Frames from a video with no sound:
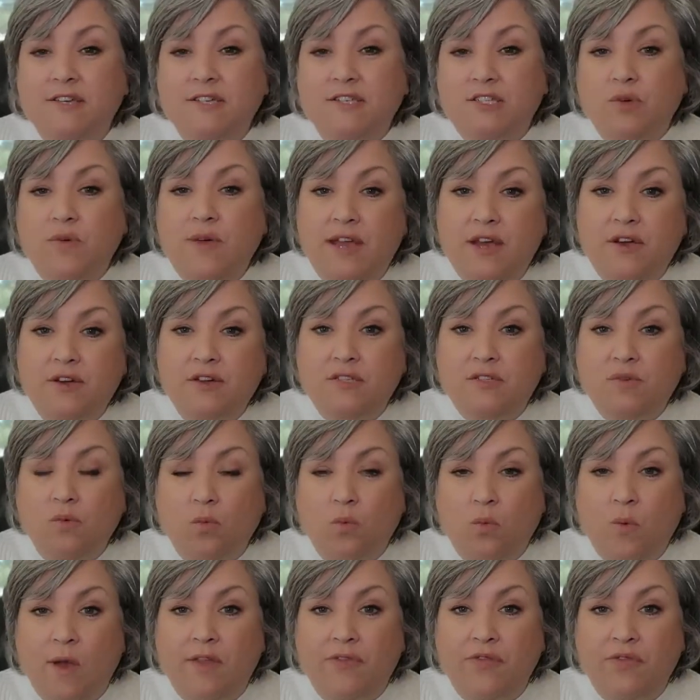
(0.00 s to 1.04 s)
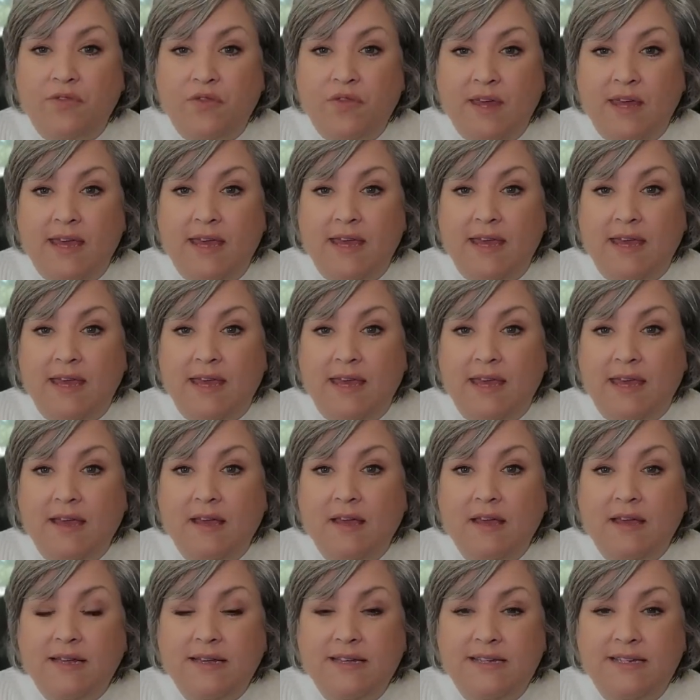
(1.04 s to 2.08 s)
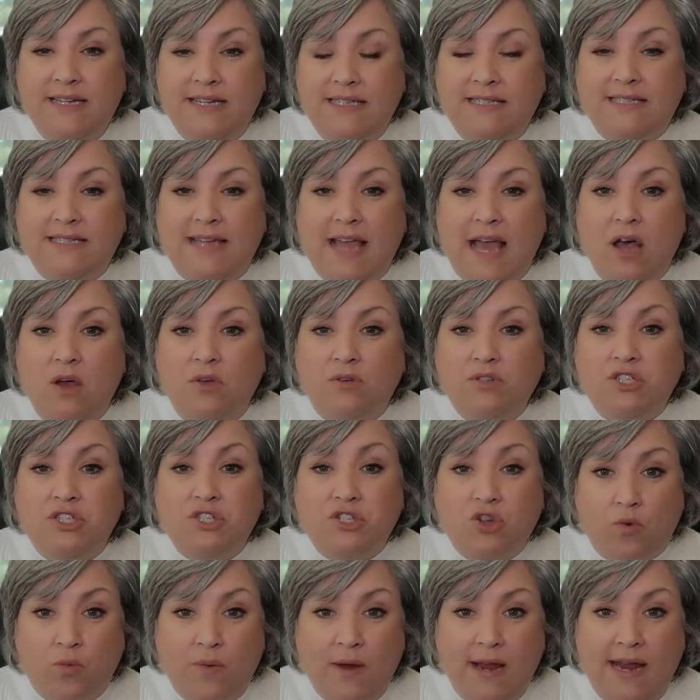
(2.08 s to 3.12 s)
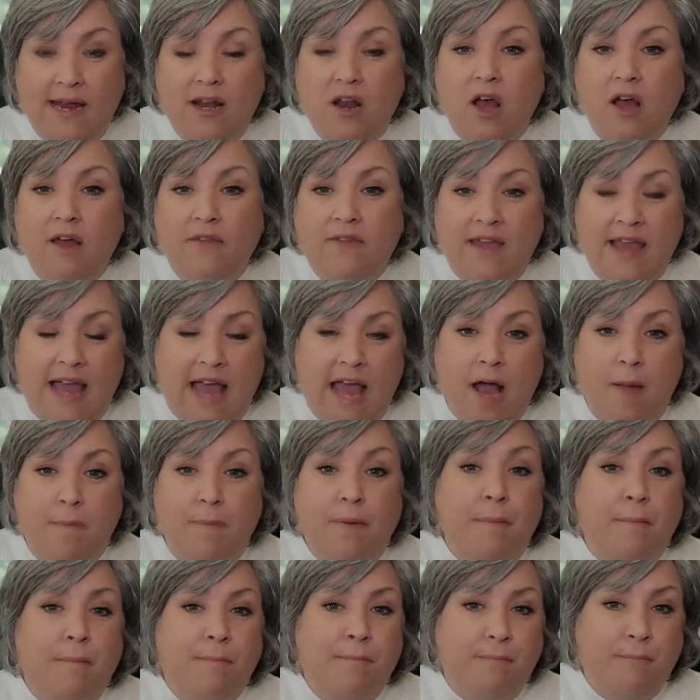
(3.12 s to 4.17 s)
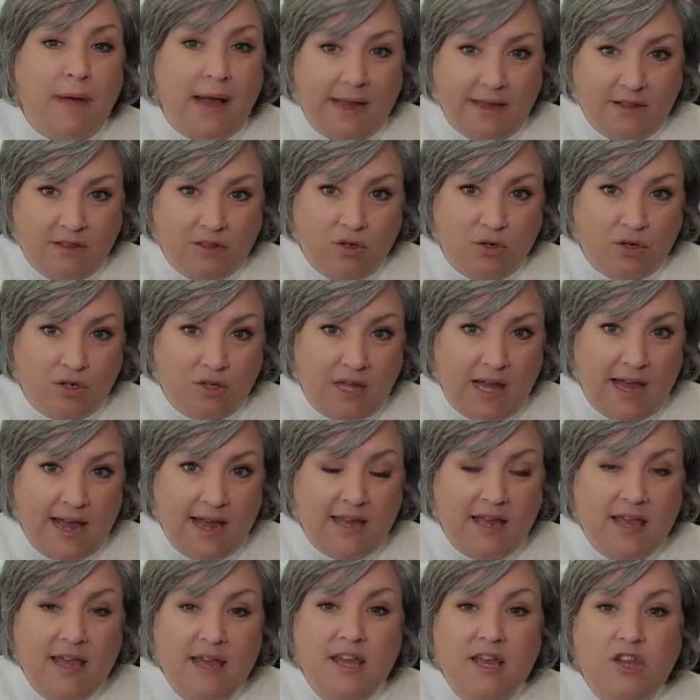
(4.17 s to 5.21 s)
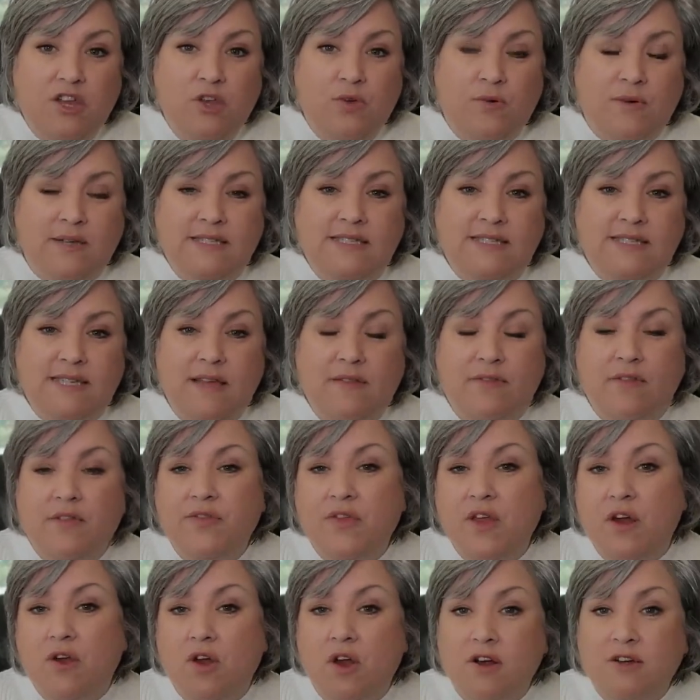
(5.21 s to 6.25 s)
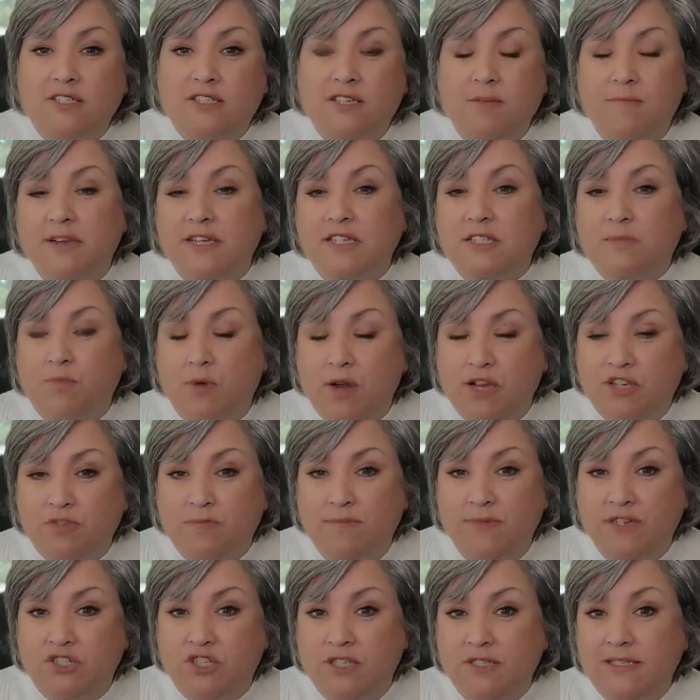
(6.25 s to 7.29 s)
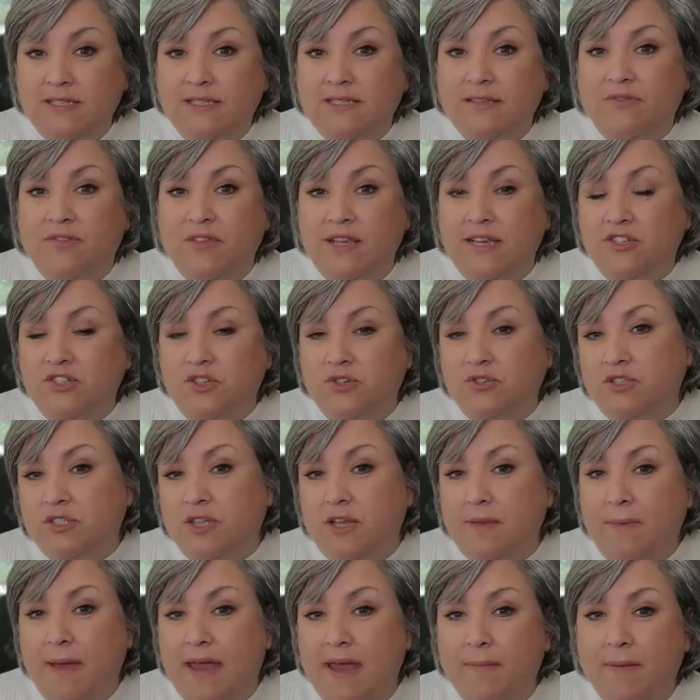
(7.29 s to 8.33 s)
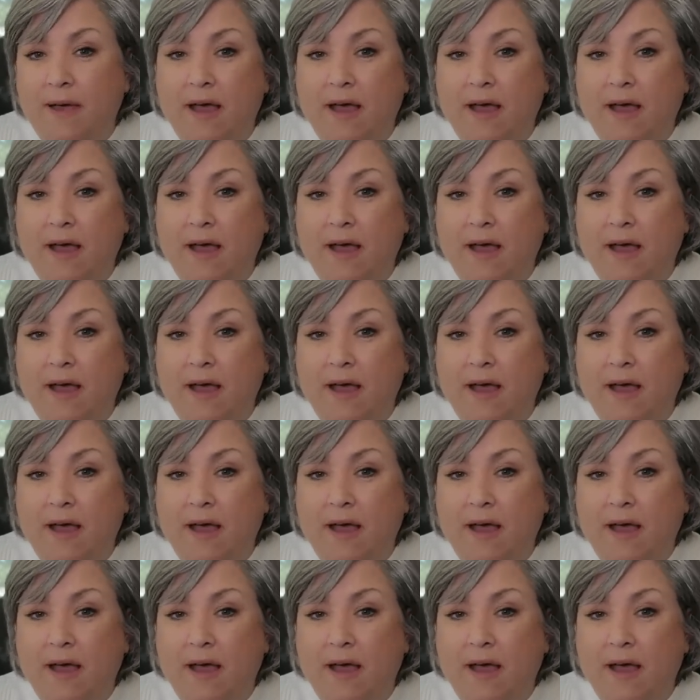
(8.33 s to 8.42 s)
So here's what the DScout screen on the app might look like. You can see that there are some express missions. These usually pay